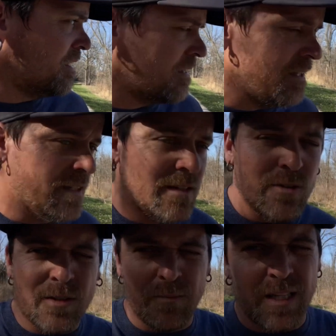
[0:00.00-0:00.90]
You
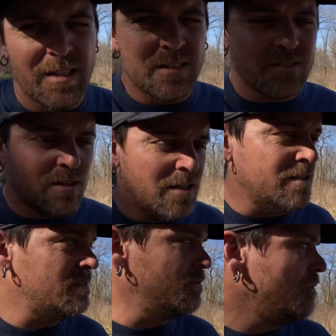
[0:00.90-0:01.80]
can make it as long
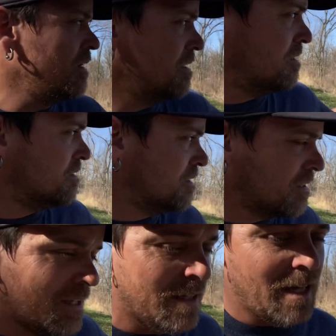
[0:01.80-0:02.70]
as you want because it
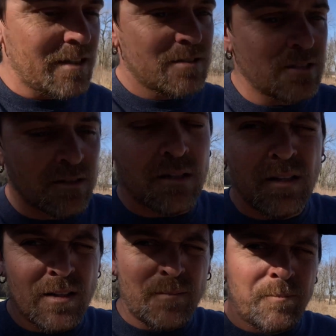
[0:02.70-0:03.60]
connects
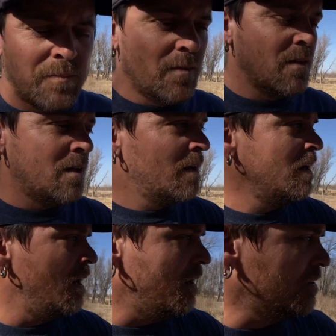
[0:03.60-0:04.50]

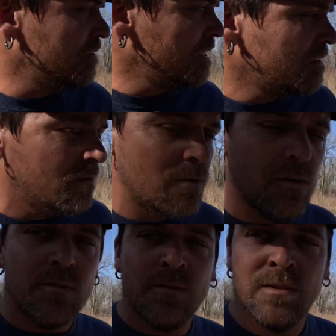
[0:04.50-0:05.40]
underneath the road